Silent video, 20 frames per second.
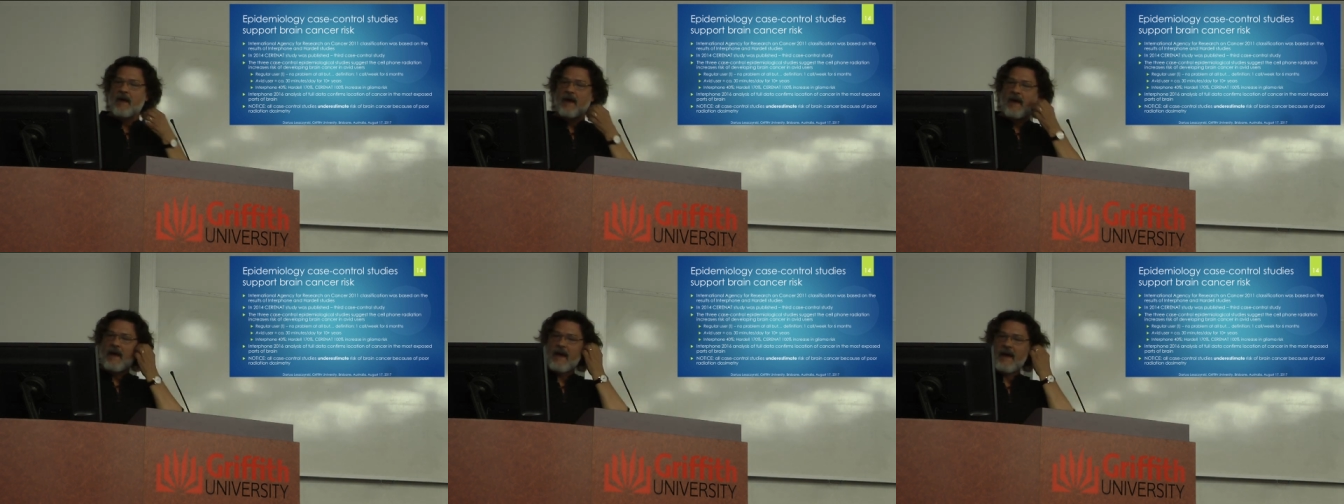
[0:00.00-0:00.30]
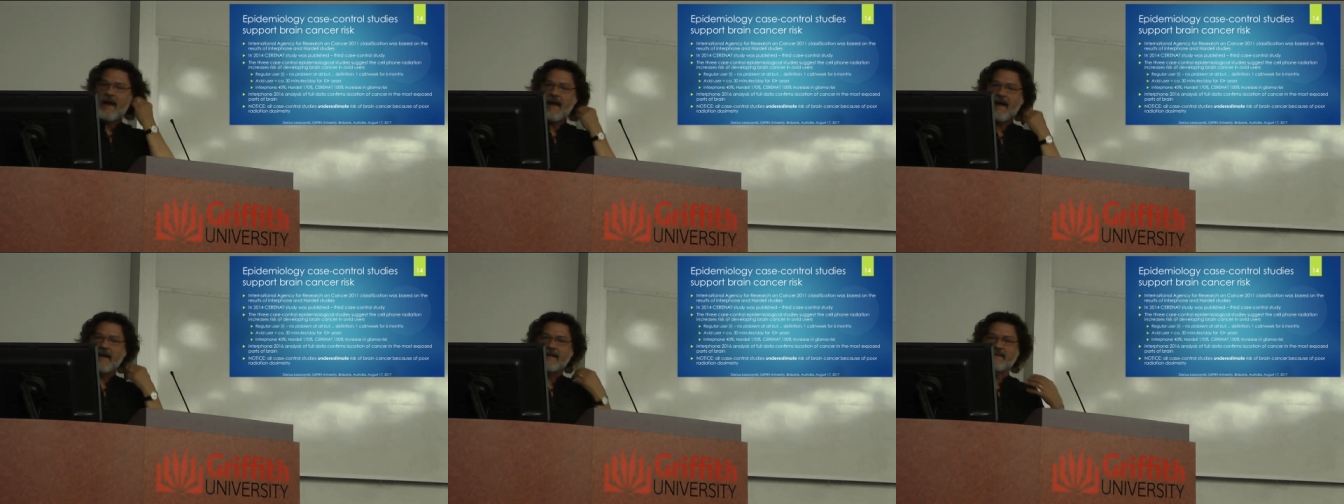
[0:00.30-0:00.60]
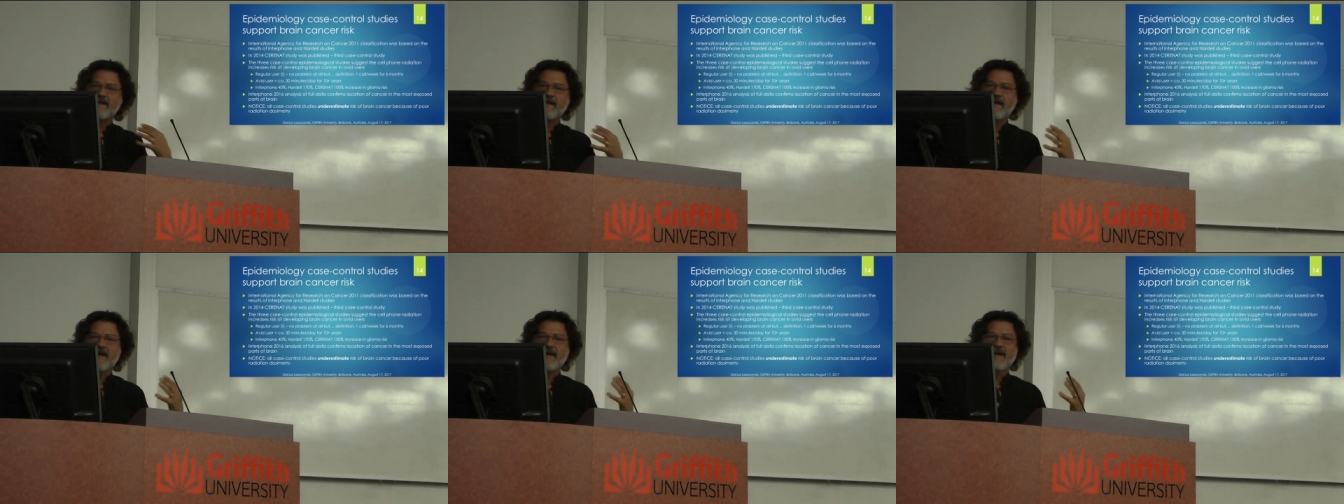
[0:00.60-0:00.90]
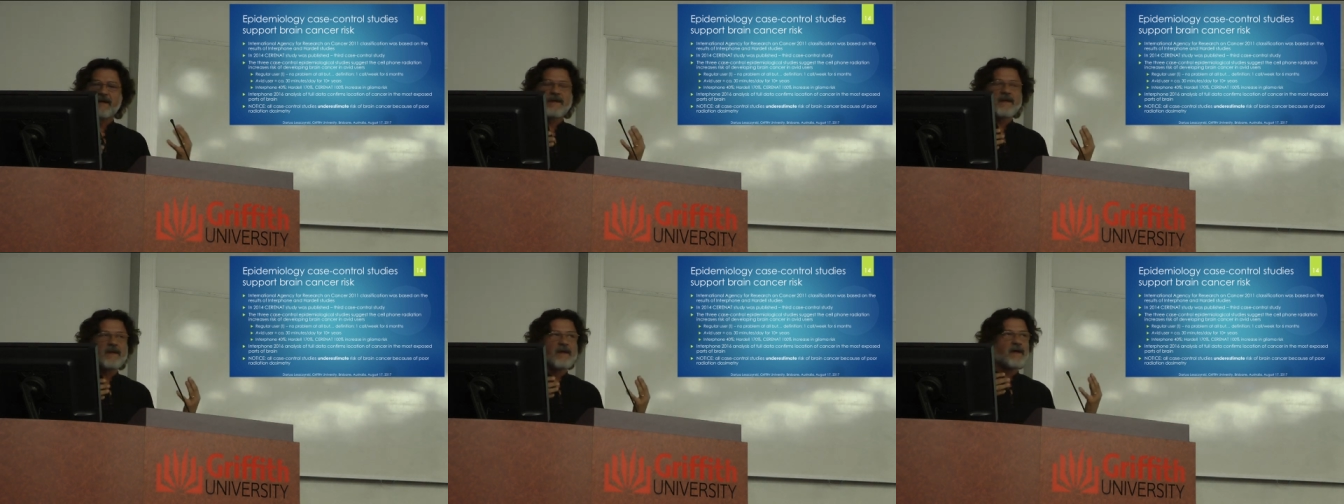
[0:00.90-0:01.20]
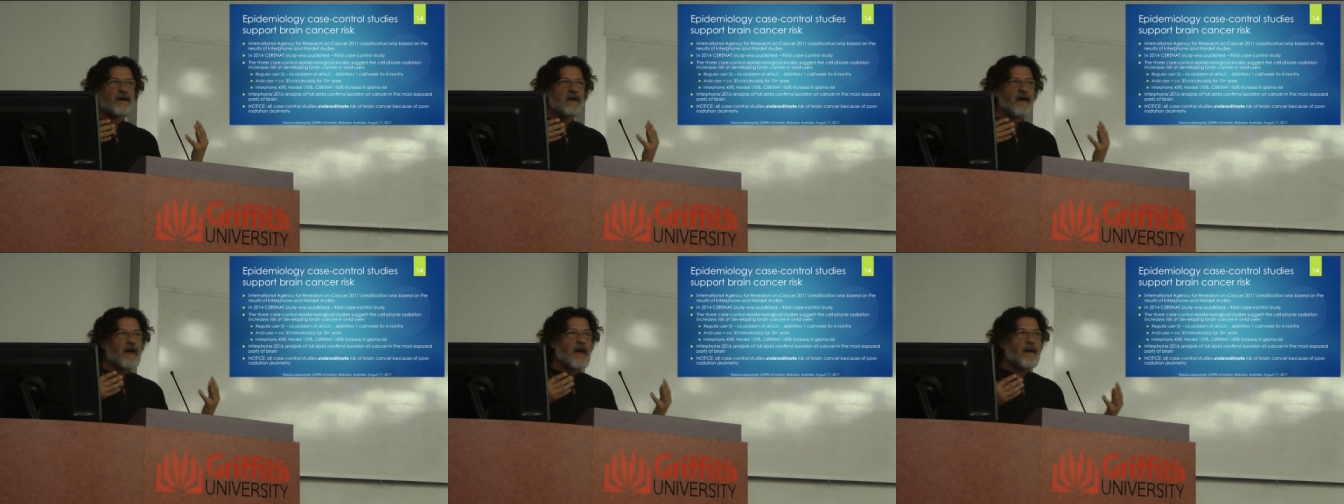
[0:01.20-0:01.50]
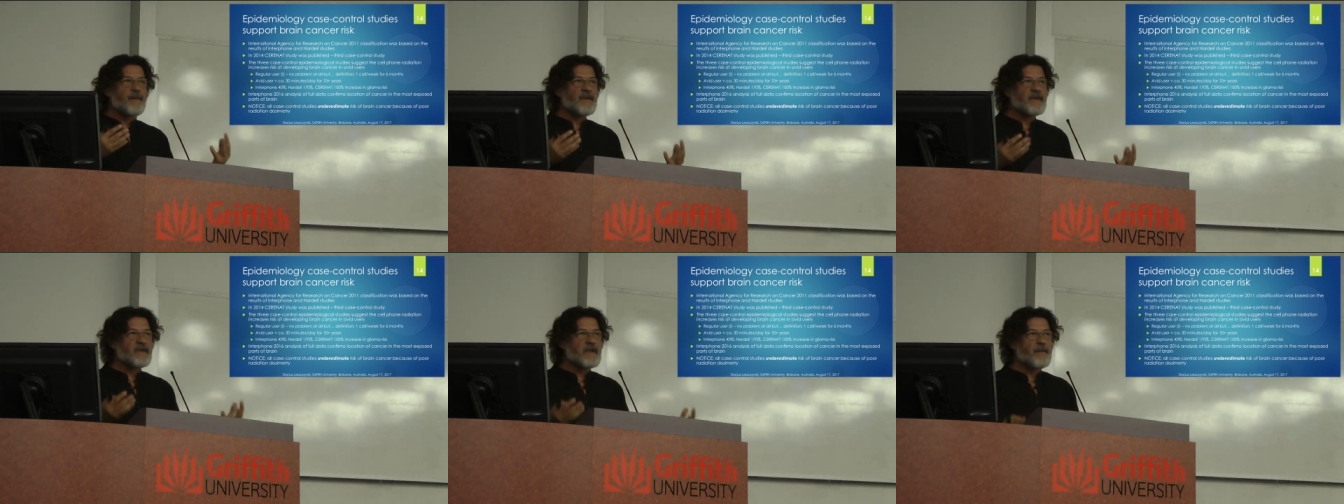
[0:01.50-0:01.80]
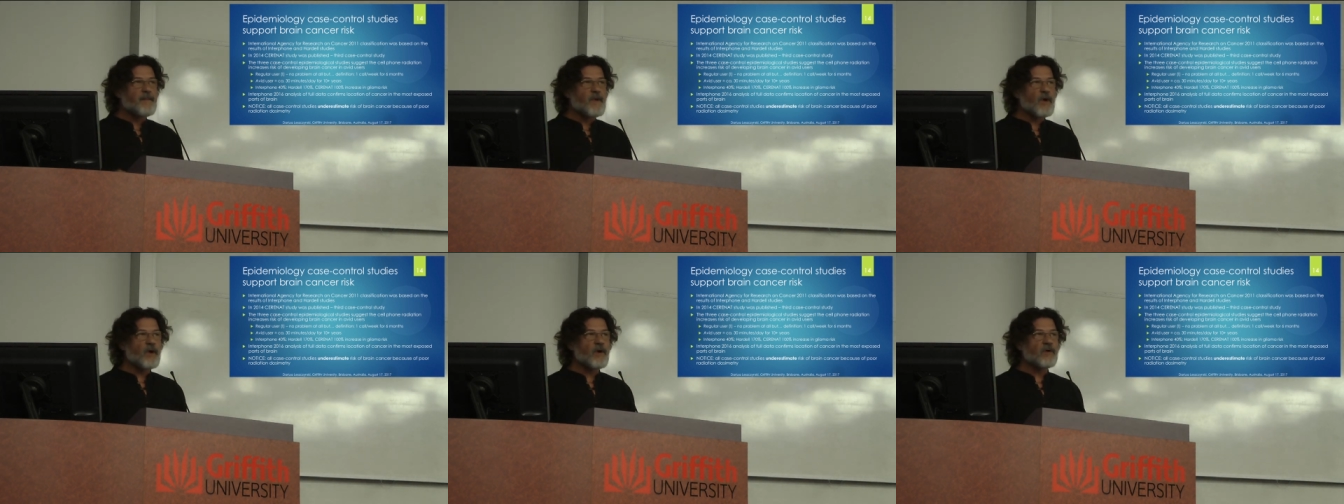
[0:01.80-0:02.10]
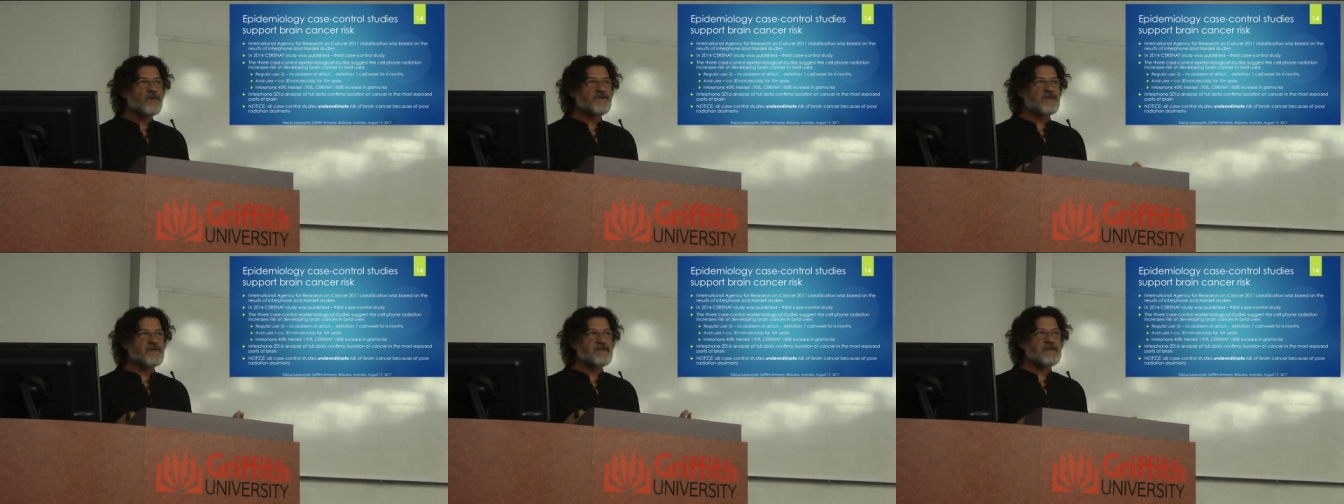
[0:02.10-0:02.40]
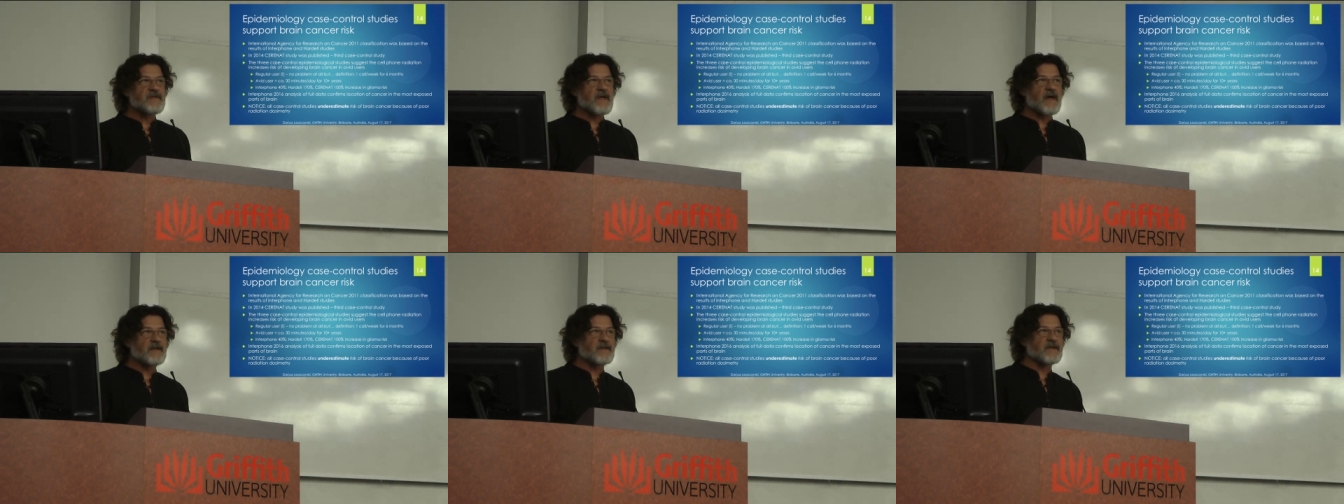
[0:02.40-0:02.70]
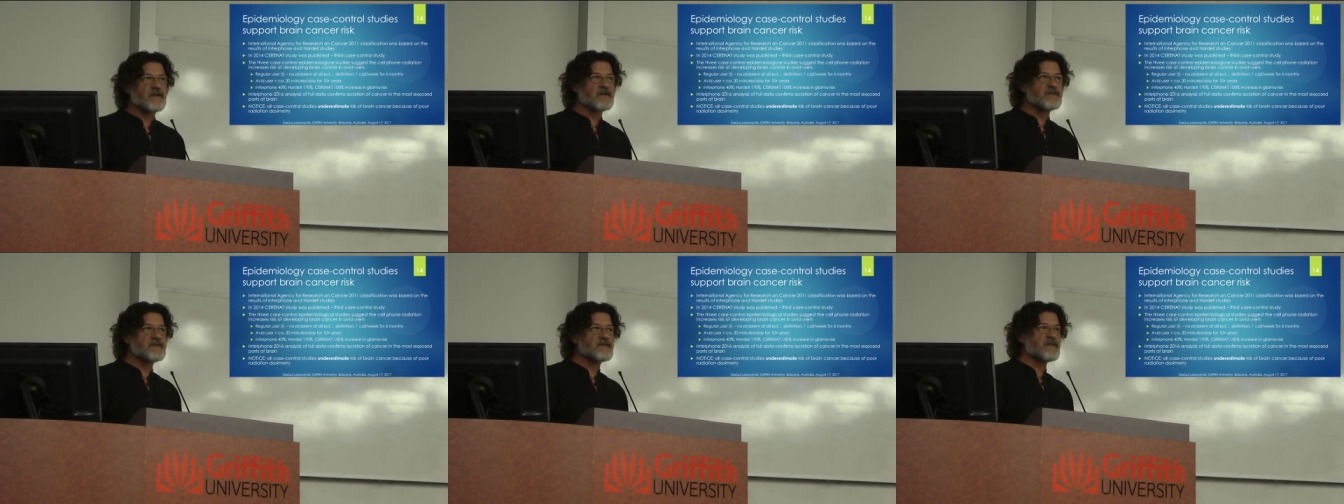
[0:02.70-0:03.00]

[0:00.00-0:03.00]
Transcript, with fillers: And epidemiology studies,